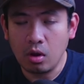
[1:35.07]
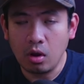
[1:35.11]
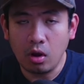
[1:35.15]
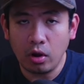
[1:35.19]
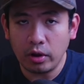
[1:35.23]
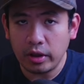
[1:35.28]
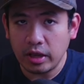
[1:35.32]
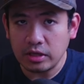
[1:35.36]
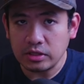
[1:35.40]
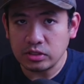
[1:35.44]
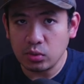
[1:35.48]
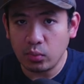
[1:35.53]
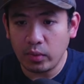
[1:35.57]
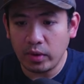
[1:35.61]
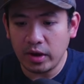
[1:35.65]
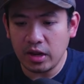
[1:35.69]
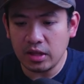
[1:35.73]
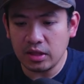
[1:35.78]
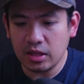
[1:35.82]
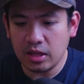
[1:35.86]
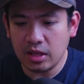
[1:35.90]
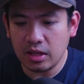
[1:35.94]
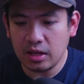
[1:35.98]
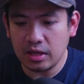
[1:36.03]
okay. So what
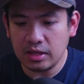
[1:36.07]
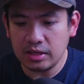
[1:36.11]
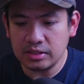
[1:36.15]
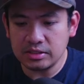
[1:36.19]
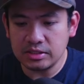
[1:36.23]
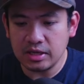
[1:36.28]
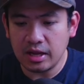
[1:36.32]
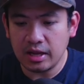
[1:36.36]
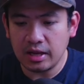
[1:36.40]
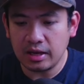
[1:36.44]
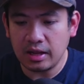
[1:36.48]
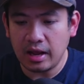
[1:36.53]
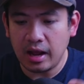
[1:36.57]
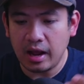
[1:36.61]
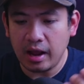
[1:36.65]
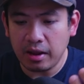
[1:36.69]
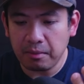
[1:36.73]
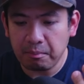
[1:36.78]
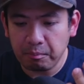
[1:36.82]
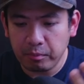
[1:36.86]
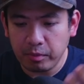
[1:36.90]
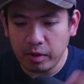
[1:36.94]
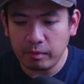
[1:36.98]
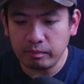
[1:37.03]
I did is that I
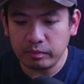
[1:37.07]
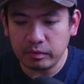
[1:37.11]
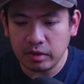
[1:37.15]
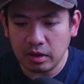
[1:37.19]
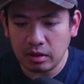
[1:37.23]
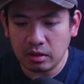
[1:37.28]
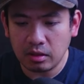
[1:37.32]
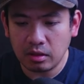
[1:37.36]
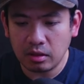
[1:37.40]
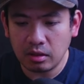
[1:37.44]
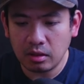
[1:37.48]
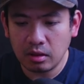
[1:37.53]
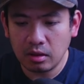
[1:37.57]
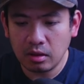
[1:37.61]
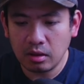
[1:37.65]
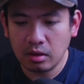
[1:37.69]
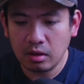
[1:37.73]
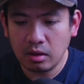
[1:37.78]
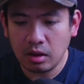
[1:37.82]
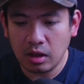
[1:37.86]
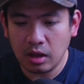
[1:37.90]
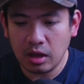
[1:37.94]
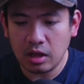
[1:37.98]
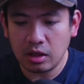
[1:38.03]
prompted
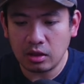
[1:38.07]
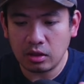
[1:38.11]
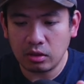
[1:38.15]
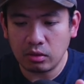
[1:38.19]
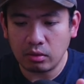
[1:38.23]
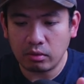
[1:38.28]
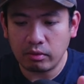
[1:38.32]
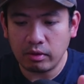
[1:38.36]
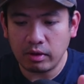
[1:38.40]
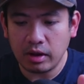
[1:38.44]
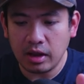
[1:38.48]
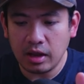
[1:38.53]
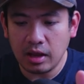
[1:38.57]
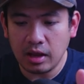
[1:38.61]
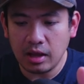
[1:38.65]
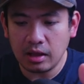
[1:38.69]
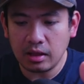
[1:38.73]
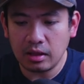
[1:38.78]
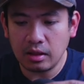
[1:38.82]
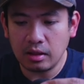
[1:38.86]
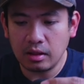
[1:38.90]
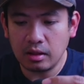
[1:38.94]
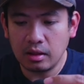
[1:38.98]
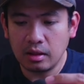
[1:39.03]
it to
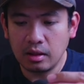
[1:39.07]
create